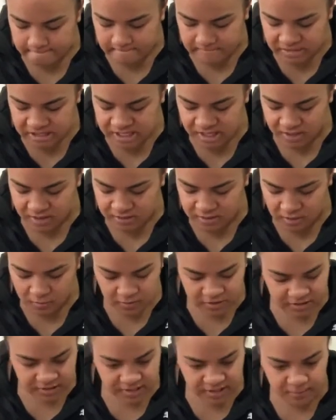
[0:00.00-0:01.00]
Tells you what the
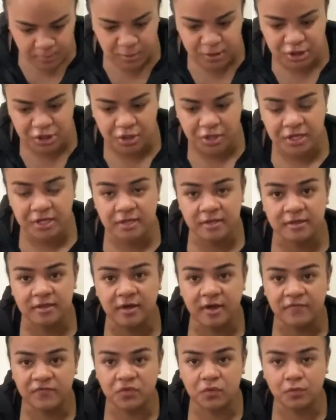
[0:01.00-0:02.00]
temperature is. You have
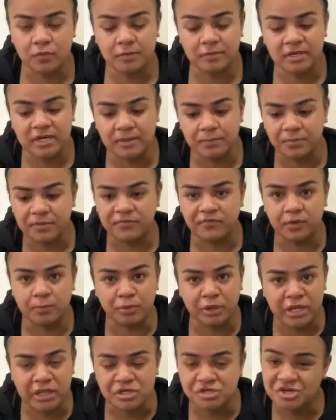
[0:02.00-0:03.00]
to warm it up before
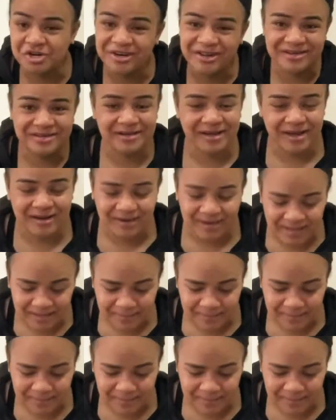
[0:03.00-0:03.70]
putting the shirt in, kind of like